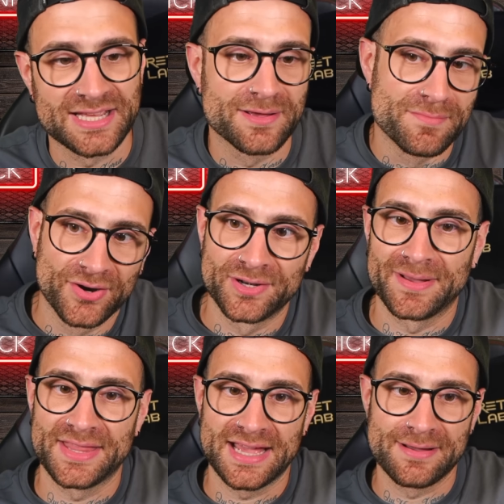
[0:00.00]
they can moan
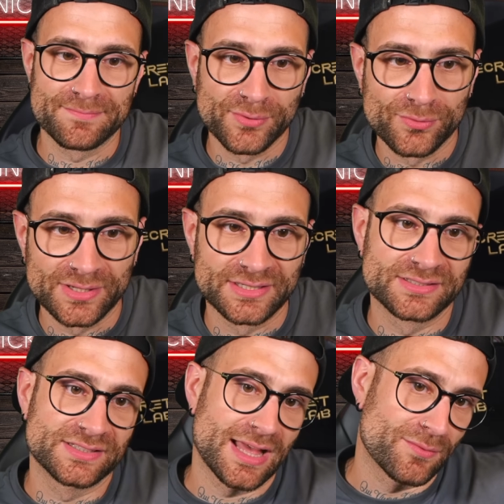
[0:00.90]
about the handball,
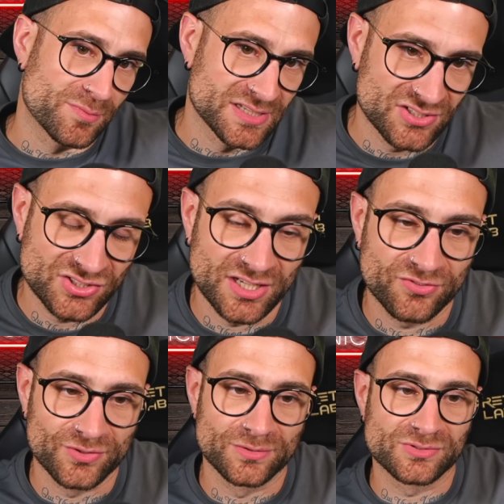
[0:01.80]
and that will be discussed
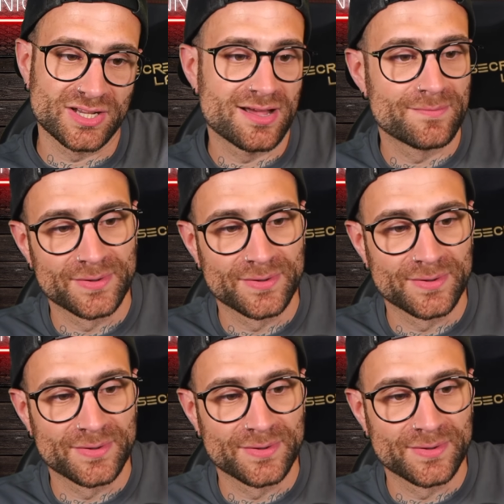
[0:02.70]
for a long time,